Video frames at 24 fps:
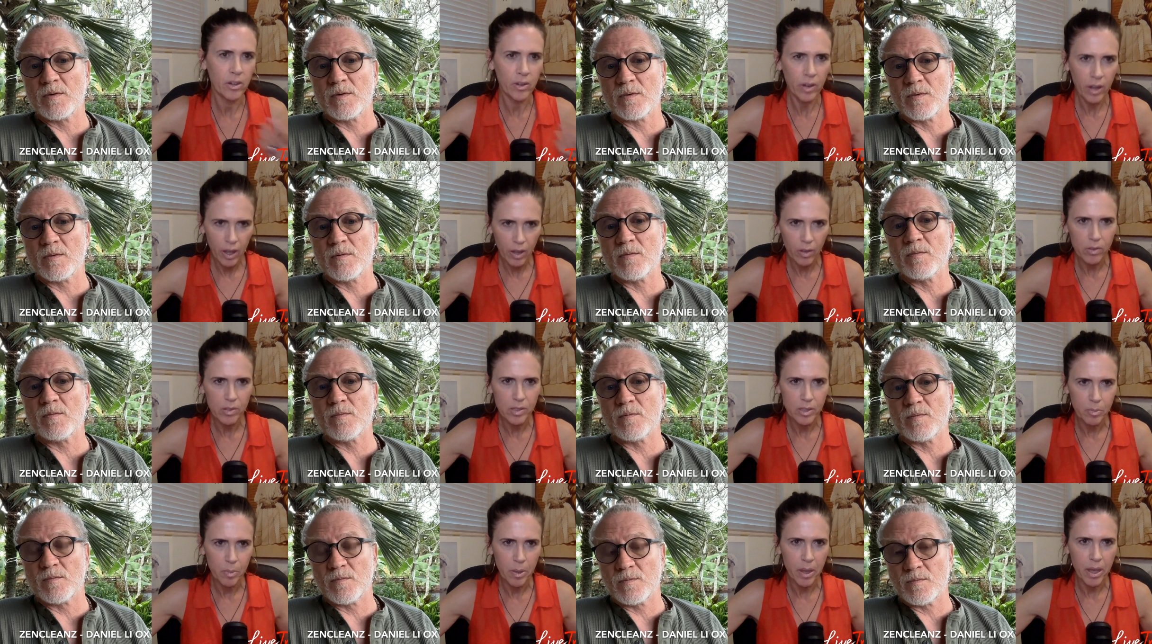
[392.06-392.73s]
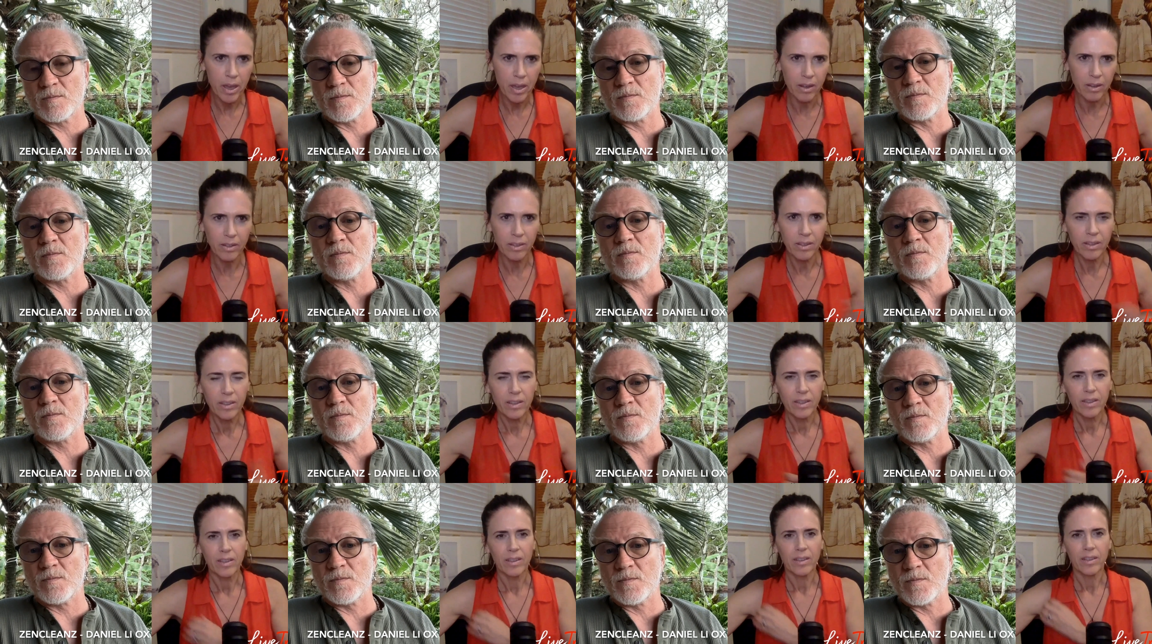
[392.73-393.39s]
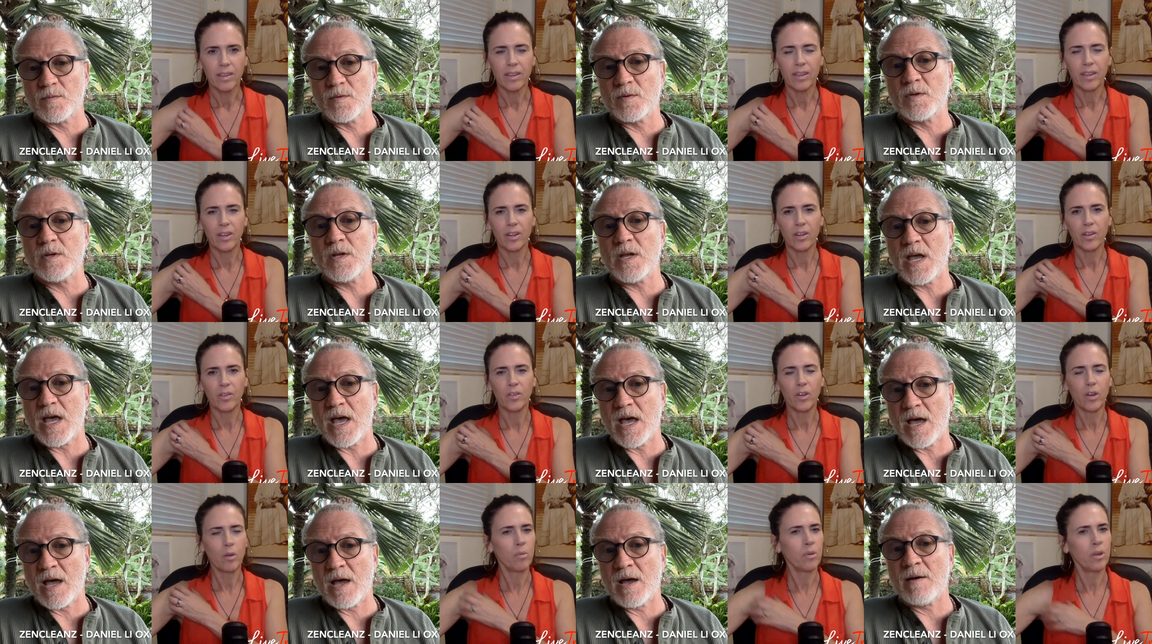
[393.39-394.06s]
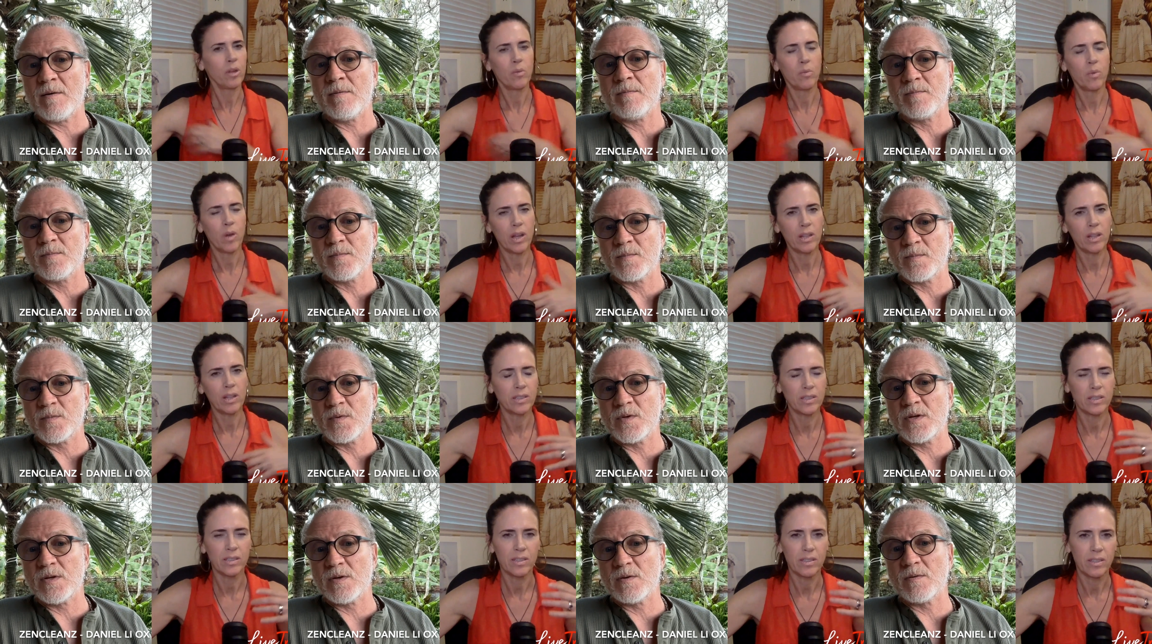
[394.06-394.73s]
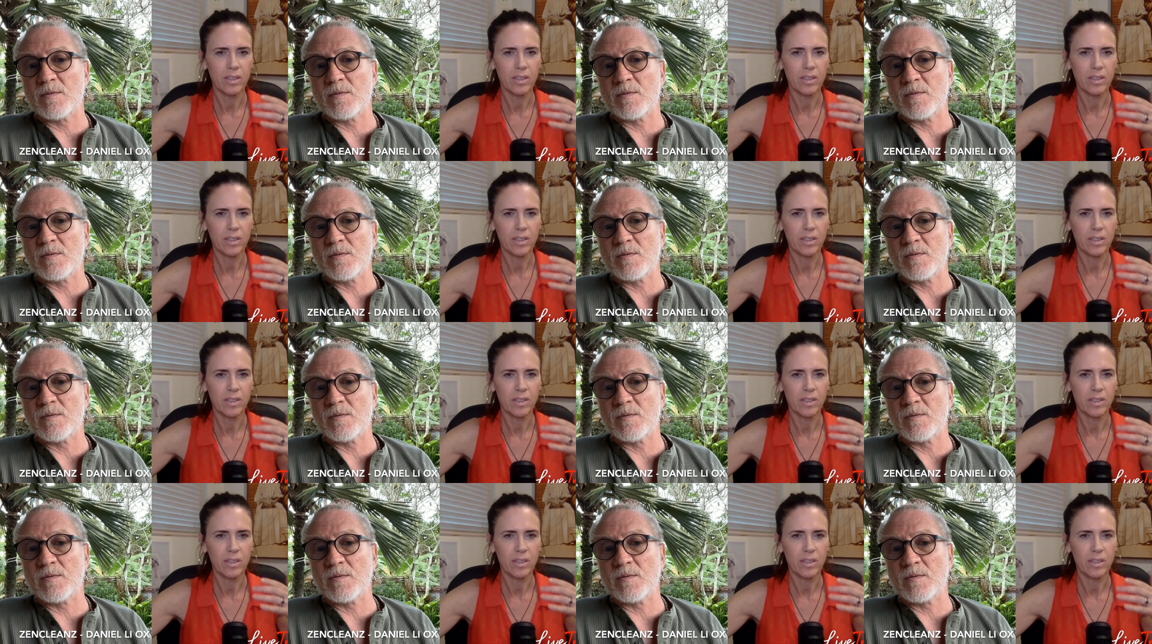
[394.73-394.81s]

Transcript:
Speaker 1: your health span. You know, yeah. nobody wants,